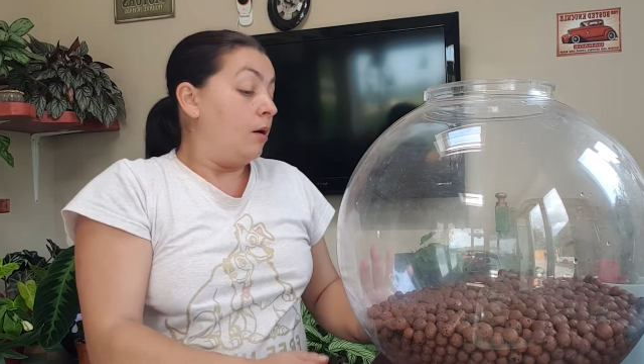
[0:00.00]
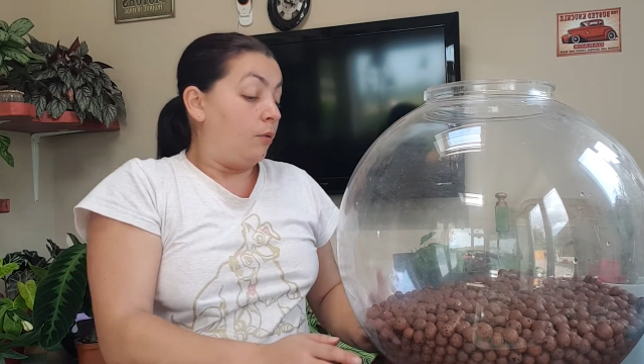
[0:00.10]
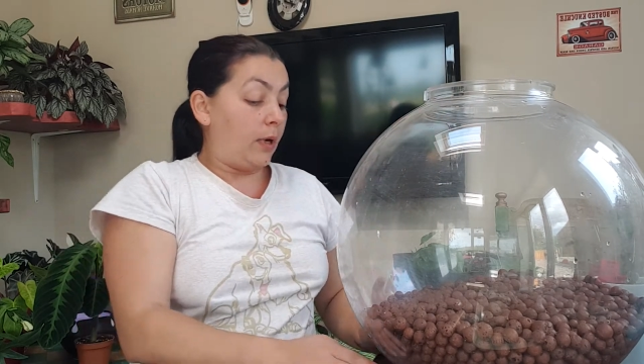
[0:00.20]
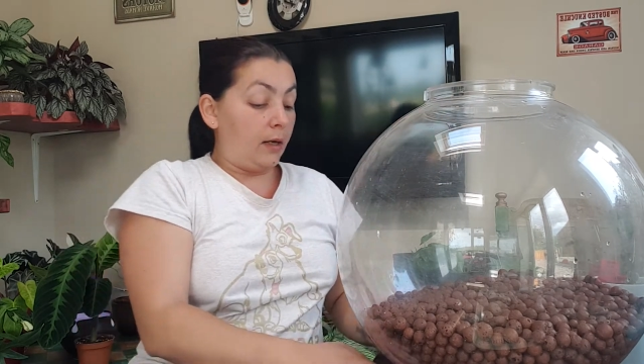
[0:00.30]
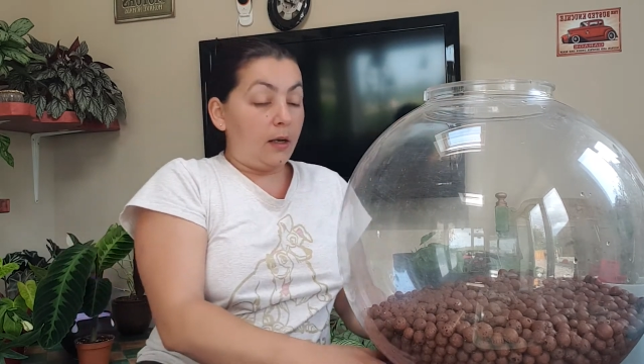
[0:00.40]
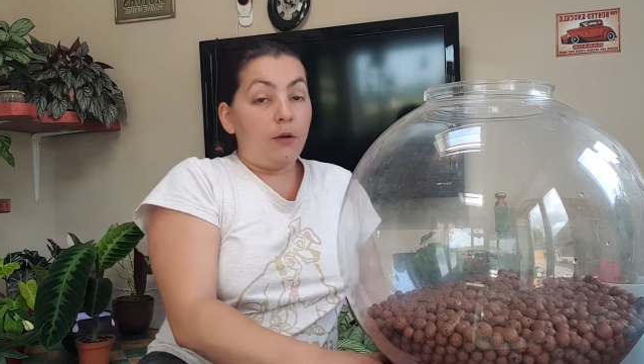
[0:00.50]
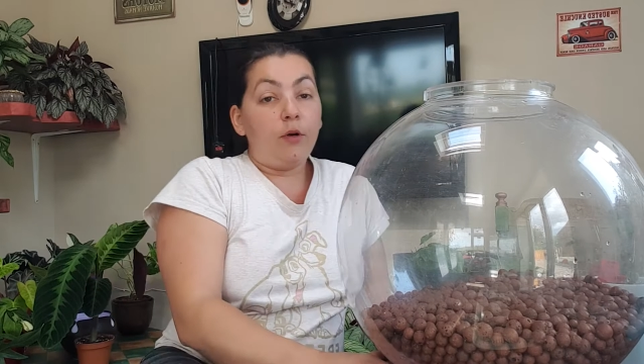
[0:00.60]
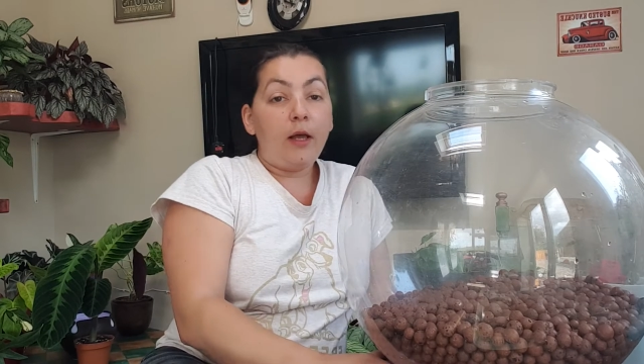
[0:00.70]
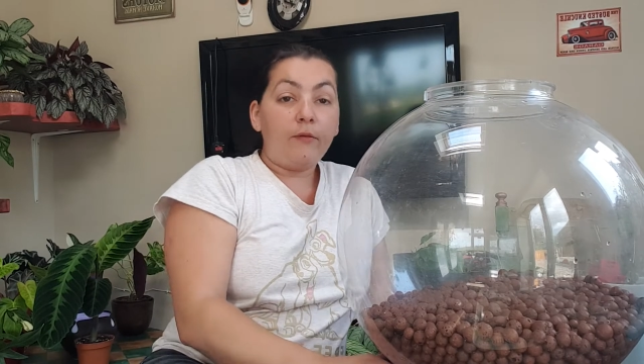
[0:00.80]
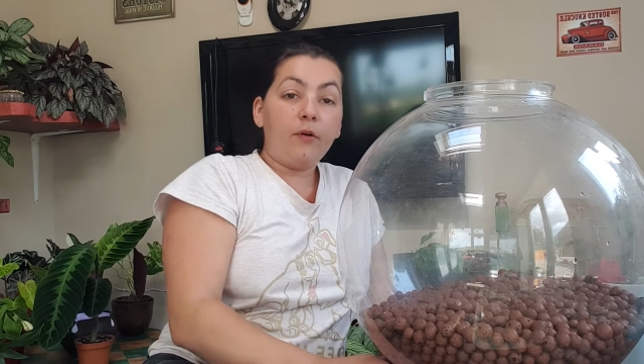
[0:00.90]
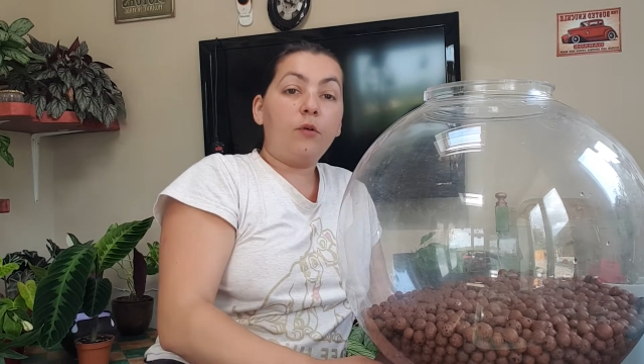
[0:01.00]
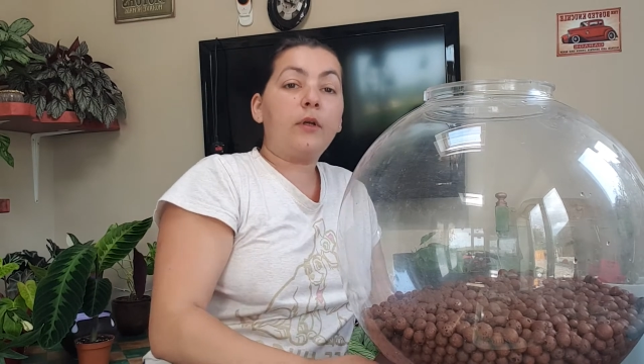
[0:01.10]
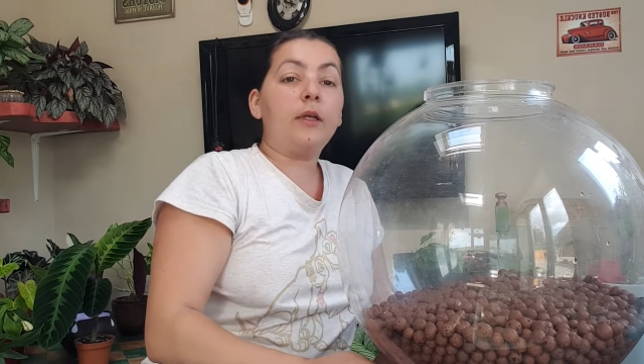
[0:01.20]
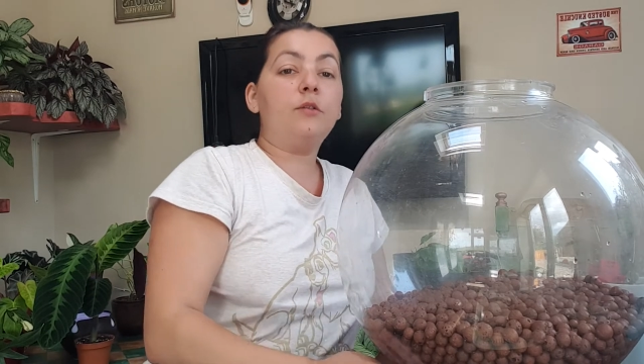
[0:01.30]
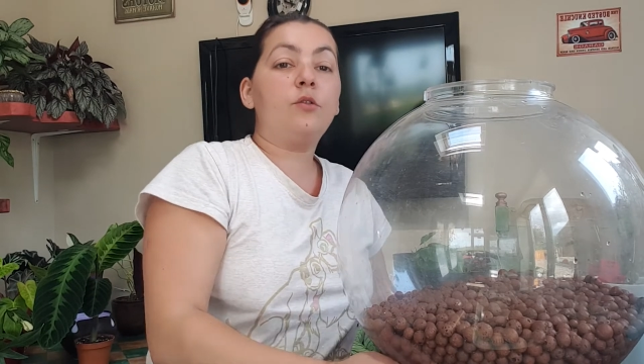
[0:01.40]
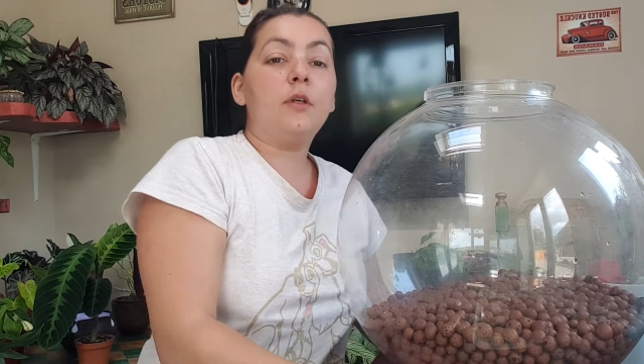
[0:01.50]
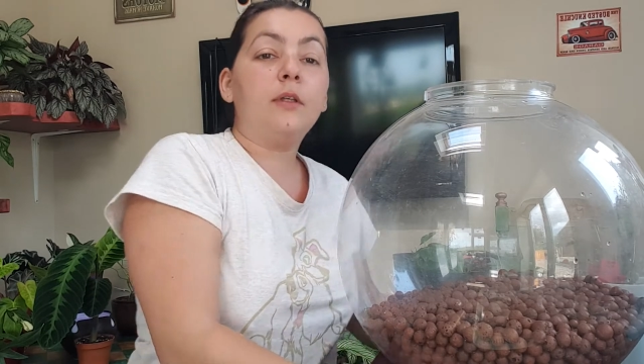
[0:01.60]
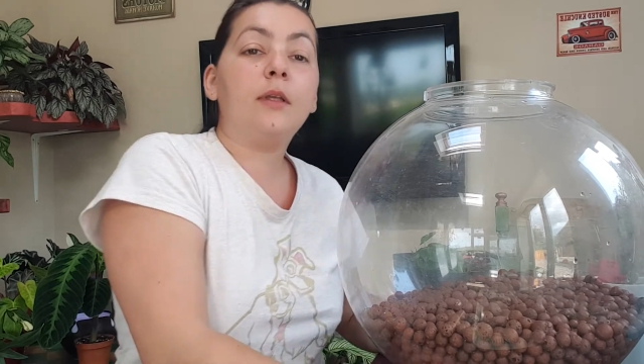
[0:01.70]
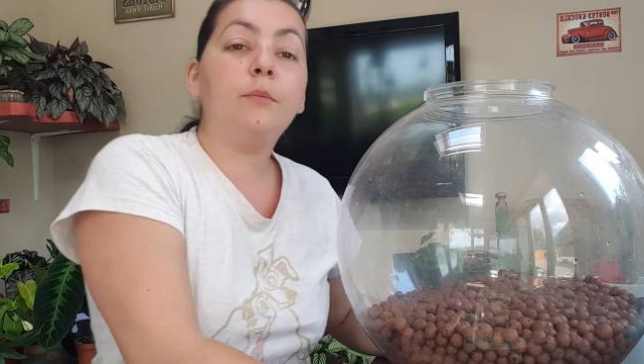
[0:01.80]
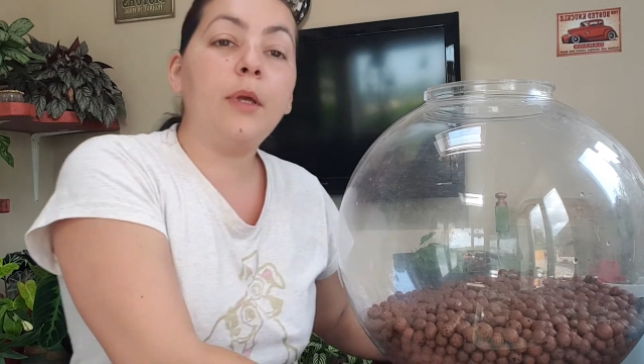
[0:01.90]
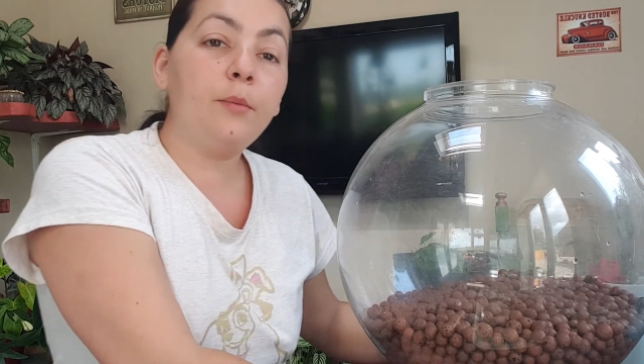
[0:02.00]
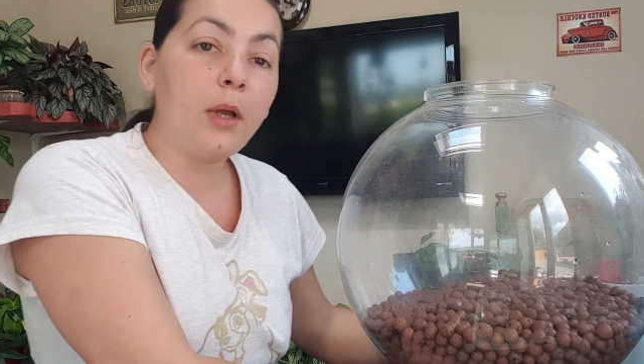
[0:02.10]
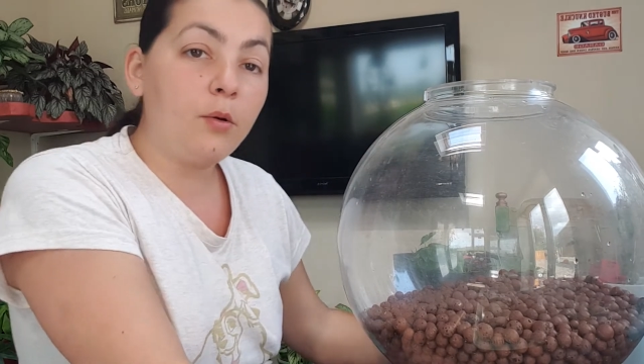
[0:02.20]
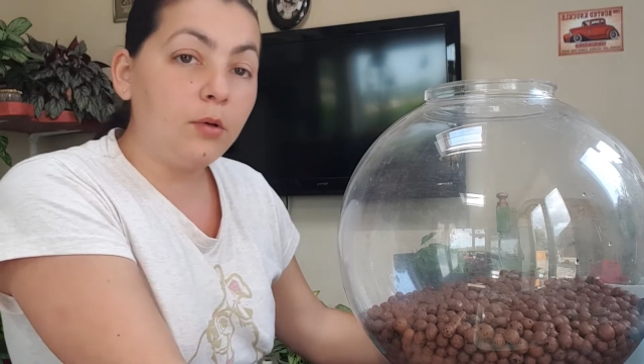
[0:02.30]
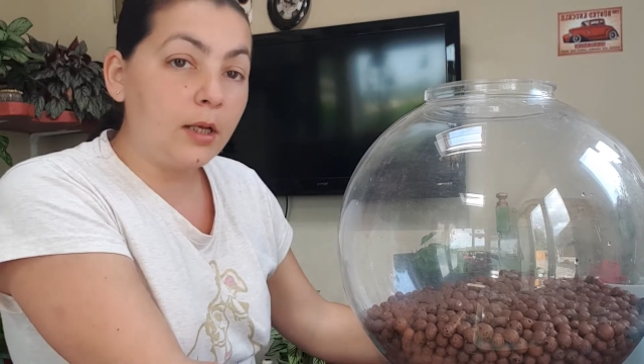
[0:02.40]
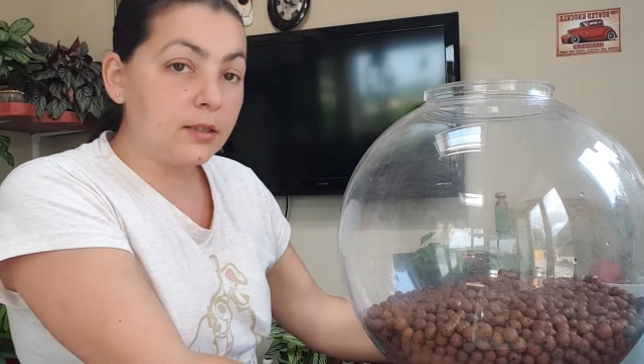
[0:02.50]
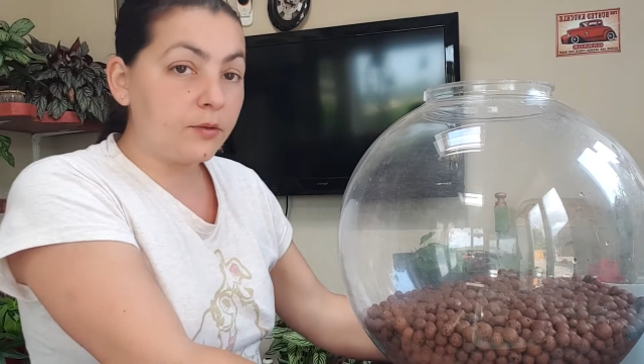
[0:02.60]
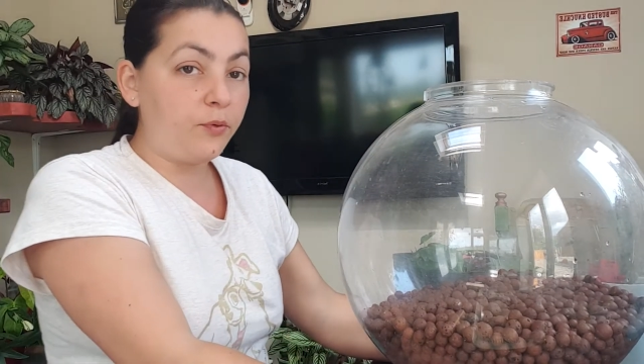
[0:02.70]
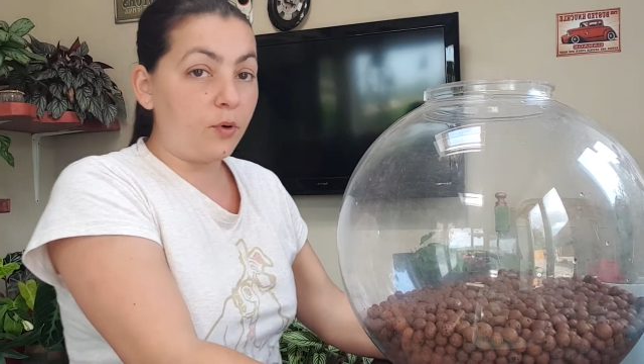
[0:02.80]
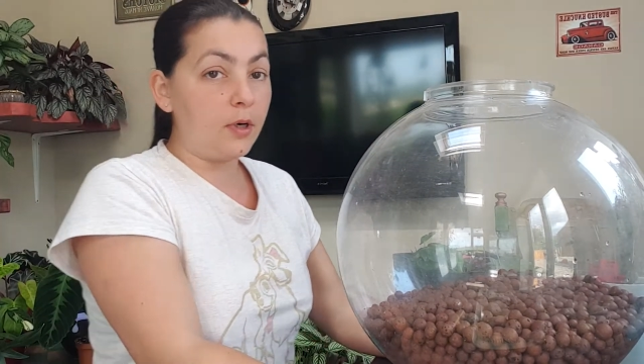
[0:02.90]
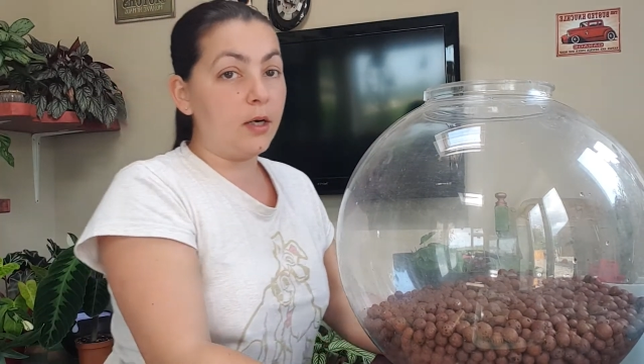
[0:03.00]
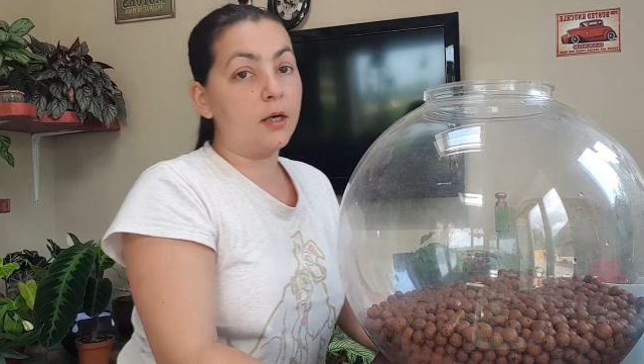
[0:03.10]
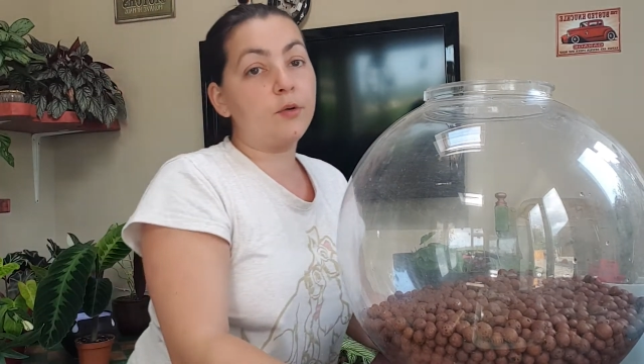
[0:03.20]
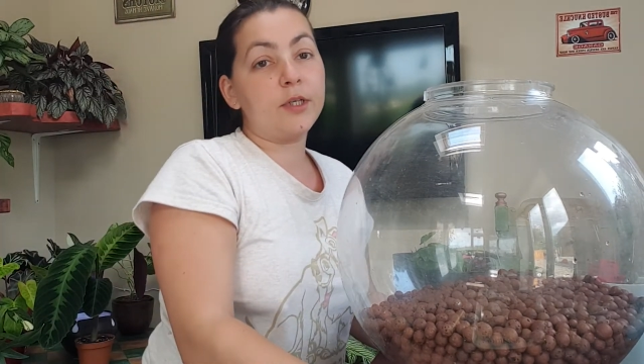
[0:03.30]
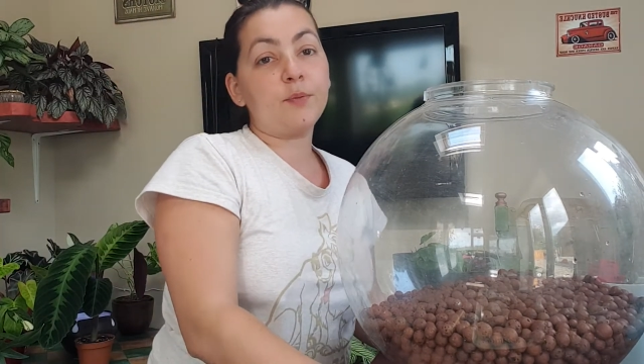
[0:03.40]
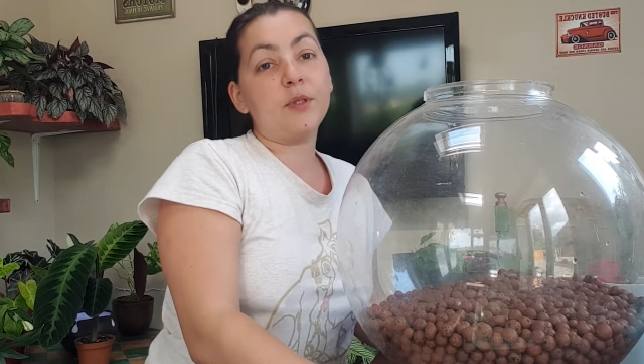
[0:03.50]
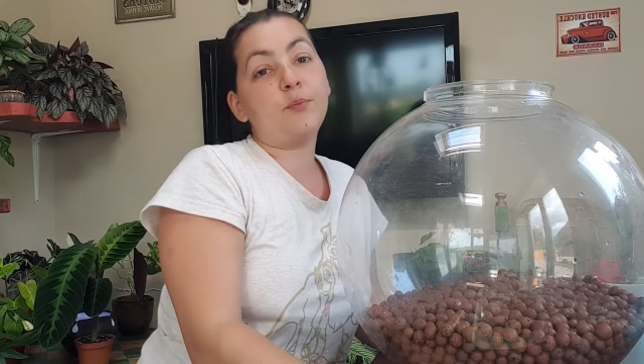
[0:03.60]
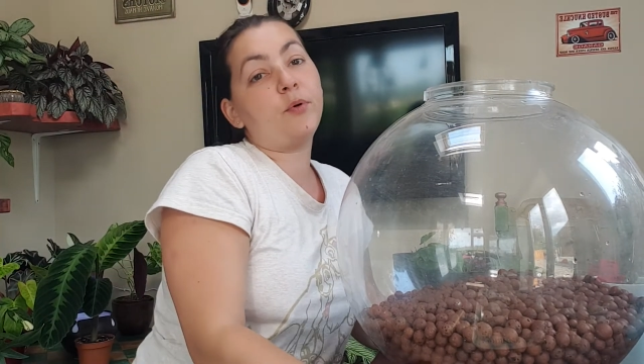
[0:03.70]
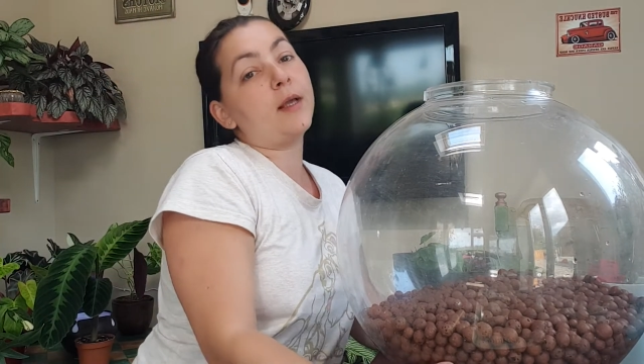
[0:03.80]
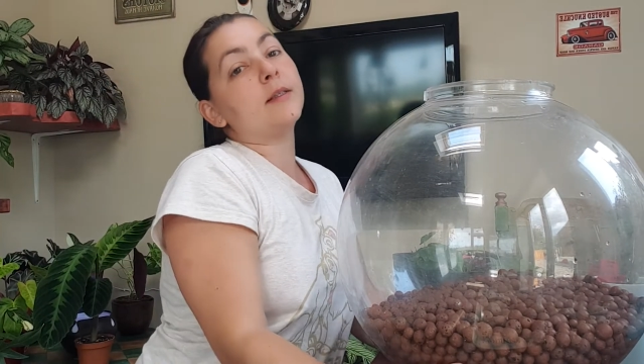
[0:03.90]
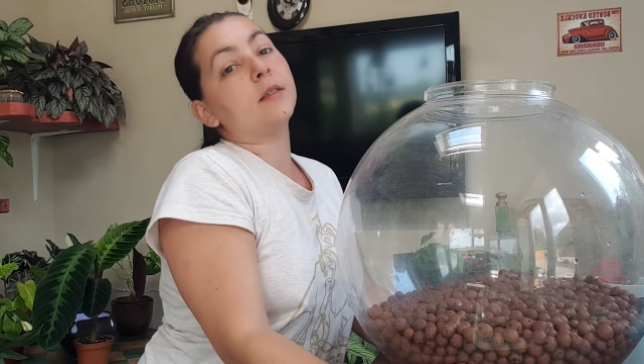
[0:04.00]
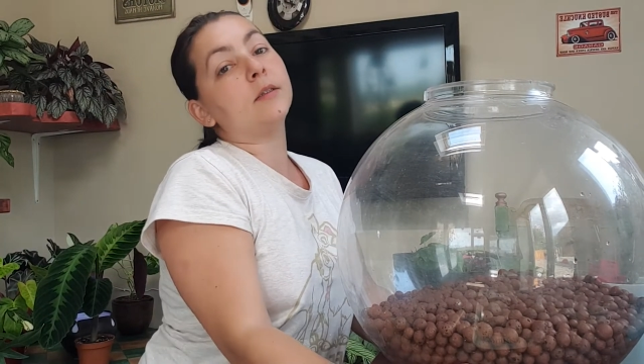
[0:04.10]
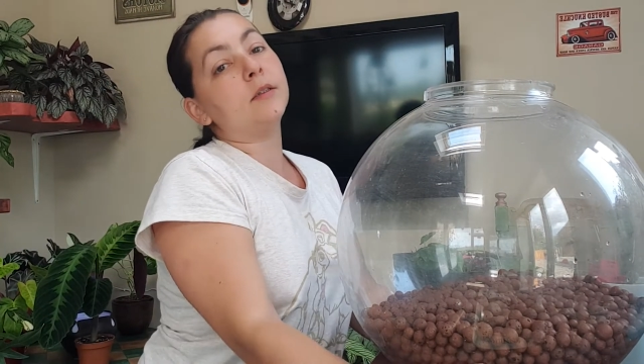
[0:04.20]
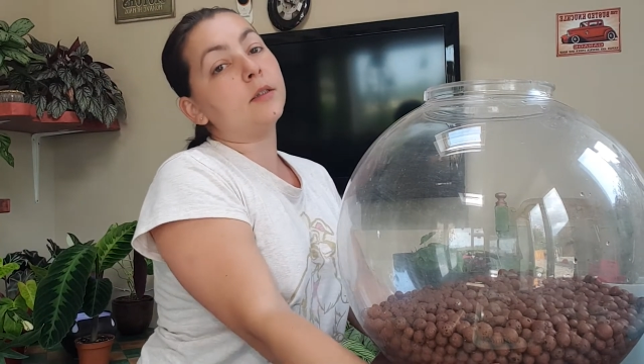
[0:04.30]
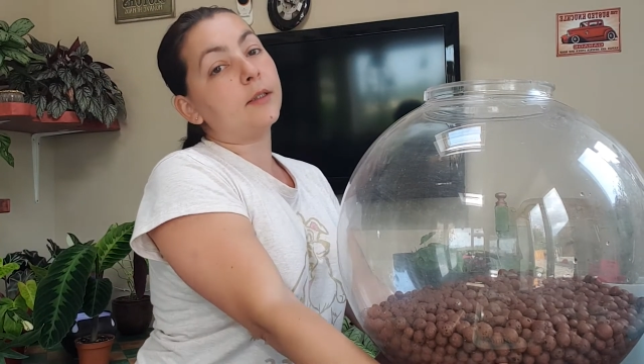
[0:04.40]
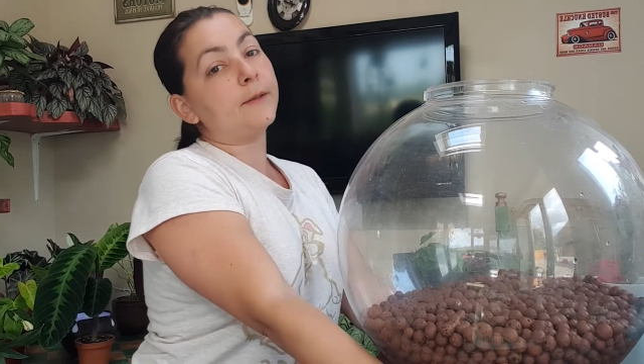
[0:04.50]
well, I will have a look into it and maybe I will ask for a Christmas present